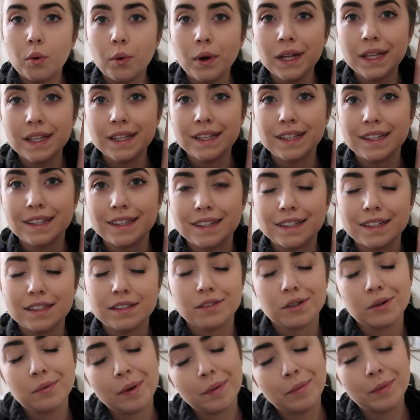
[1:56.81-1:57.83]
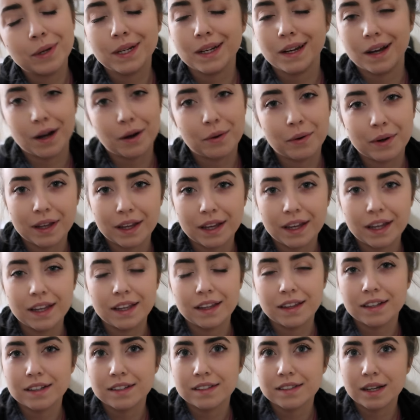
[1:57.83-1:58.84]
while I eat this, or maybe not while I
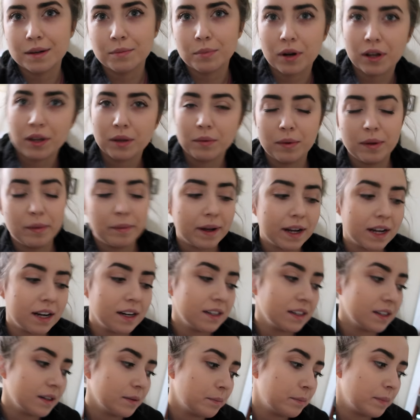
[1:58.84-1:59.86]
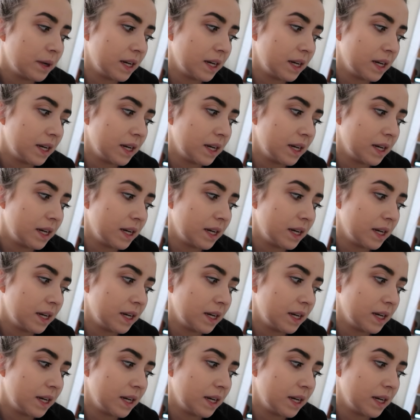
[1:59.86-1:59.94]
eat this, that'd probably be a bad idea,